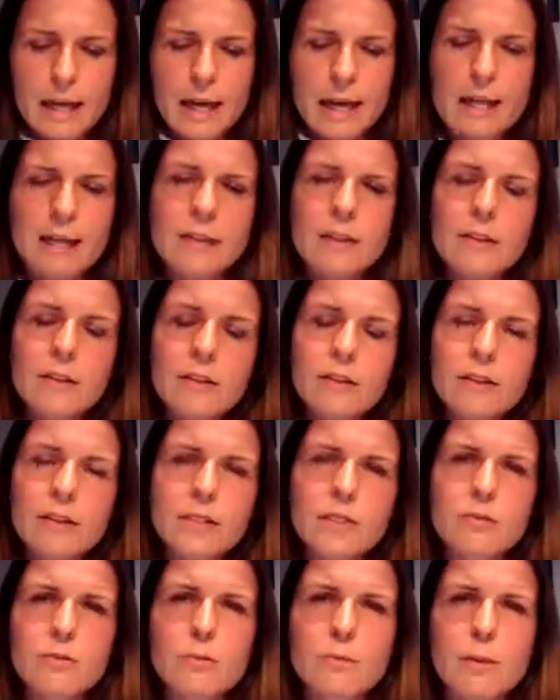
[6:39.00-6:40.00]
And the other thing
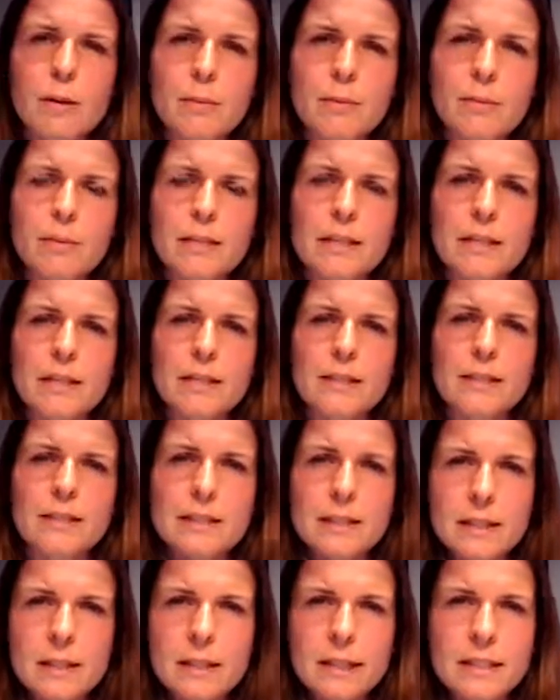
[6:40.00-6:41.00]
to remember is that
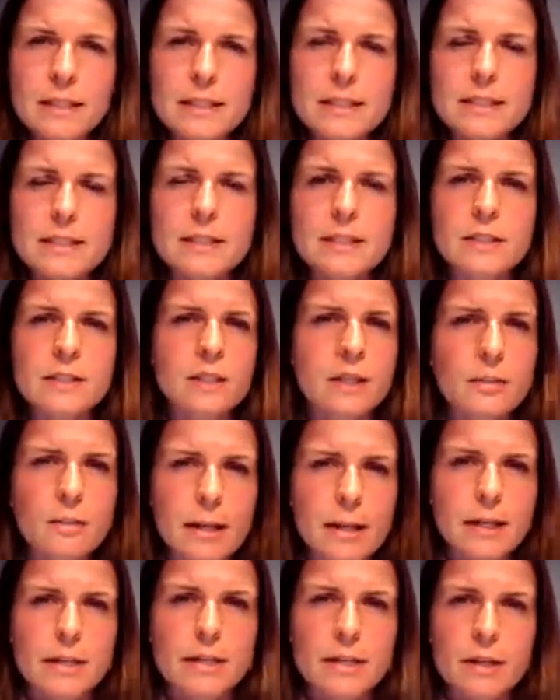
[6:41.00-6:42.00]
celiac disease is
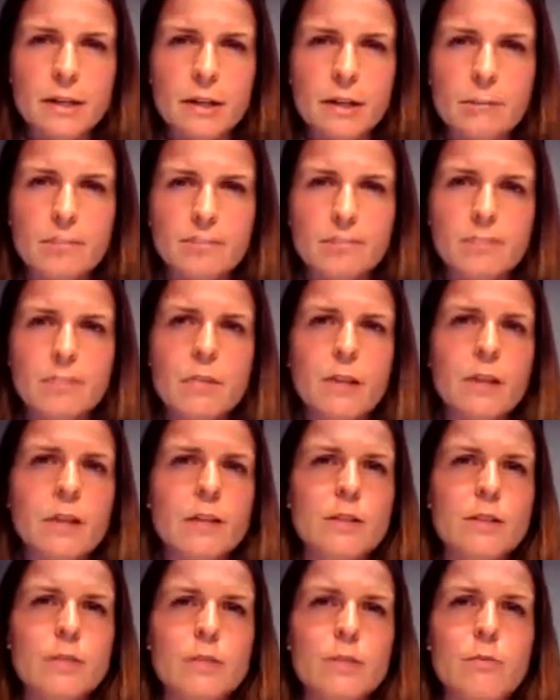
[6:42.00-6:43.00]
hereditary.
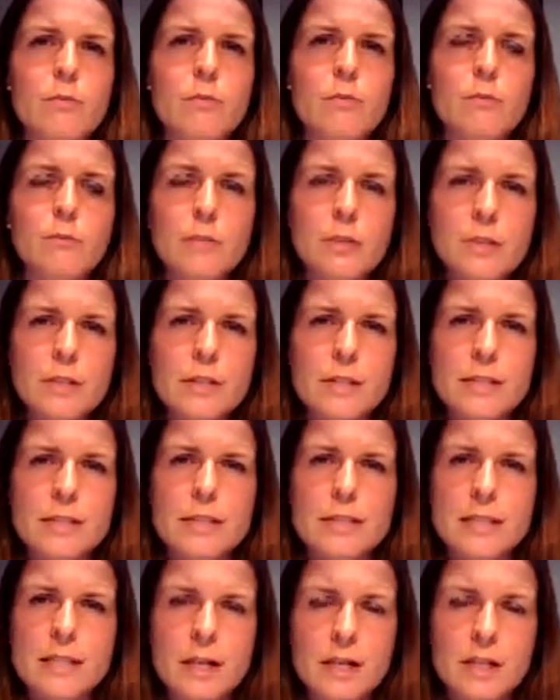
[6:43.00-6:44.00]
So first
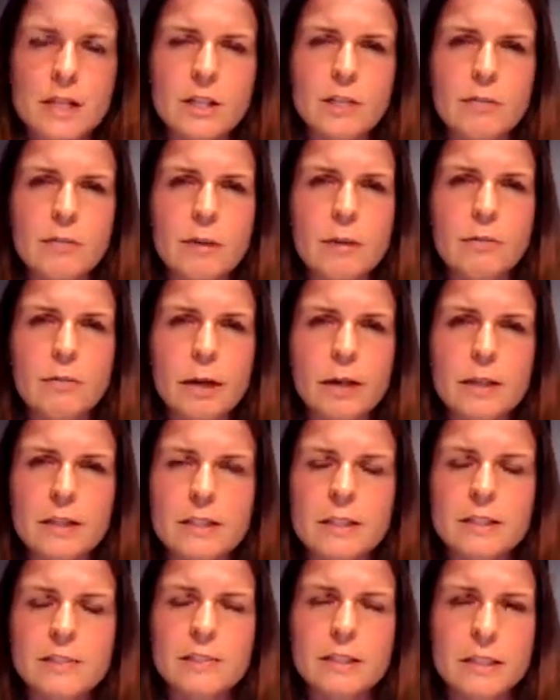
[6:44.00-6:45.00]
and second degree
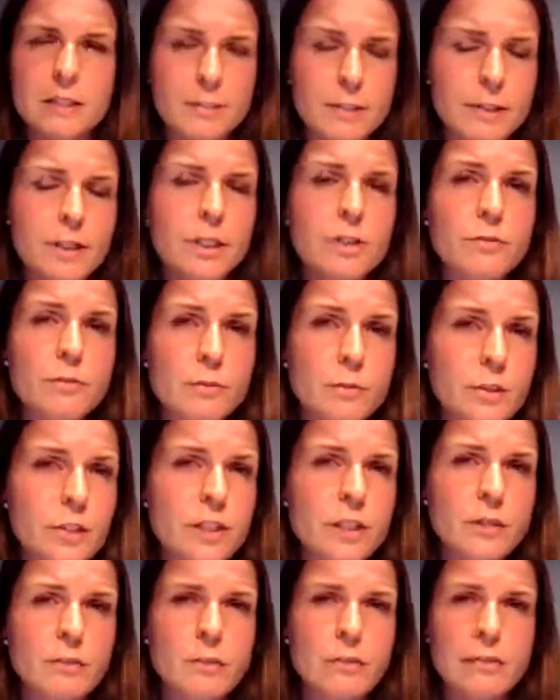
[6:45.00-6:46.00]
relatives, especially first
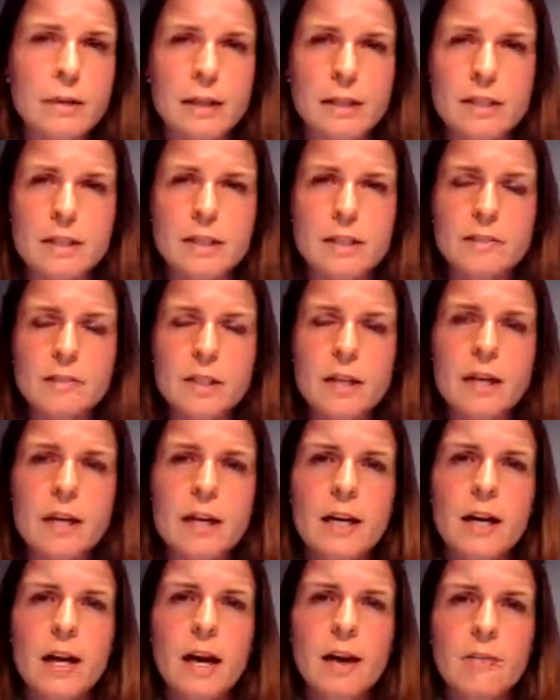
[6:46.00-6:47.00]
degree relatives,
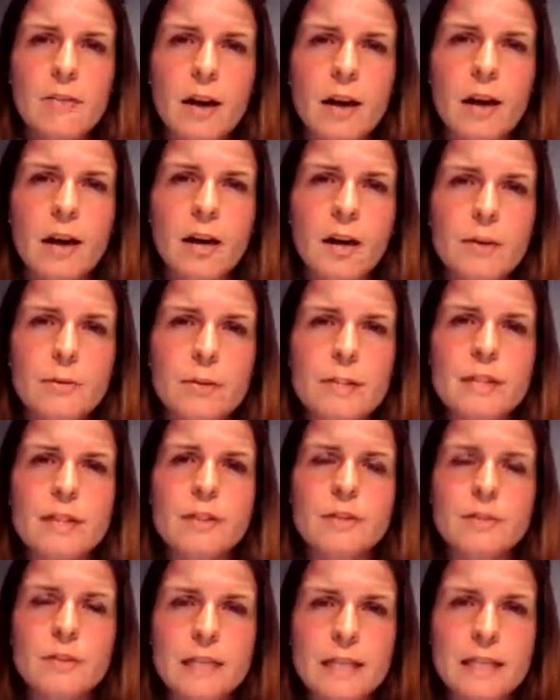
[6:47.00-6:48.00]
have a higher risk
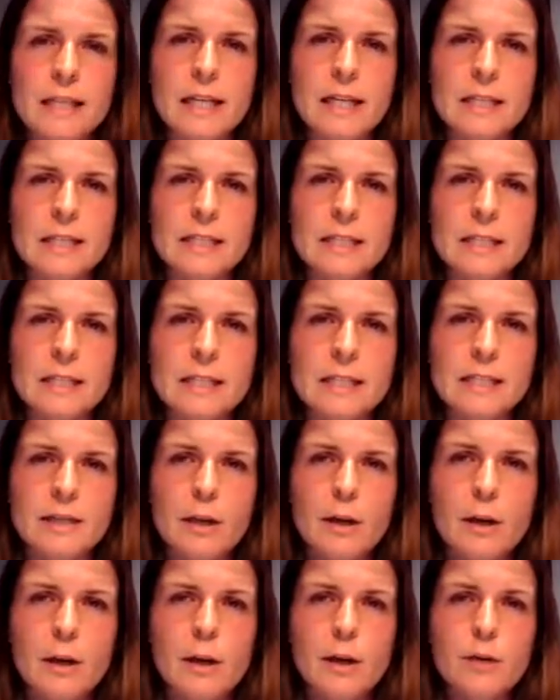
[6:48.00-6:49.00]
of celiac disease.
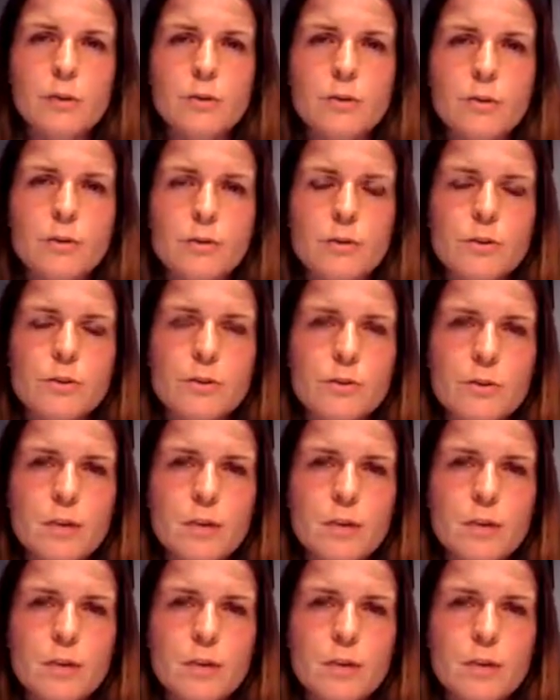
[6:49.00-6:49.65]
So